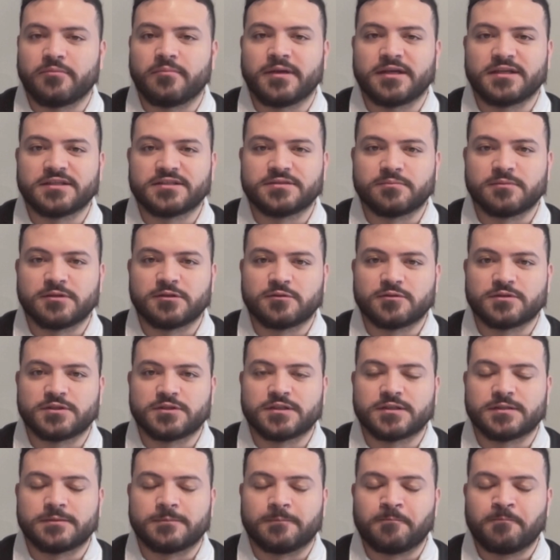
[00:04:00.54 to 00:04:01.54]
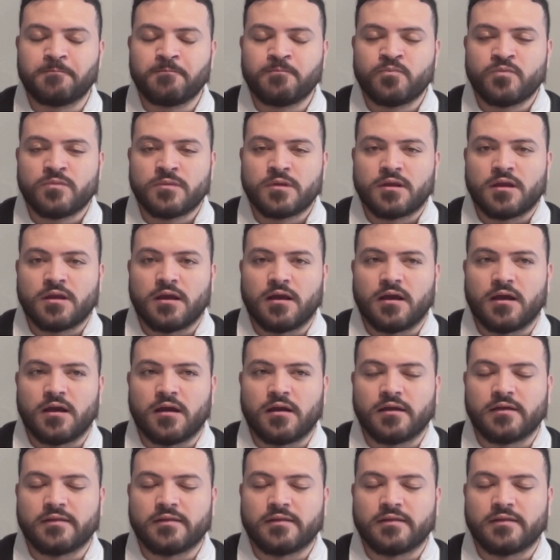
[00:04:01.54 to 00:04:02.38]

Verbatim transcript: Mayes Middleton uh,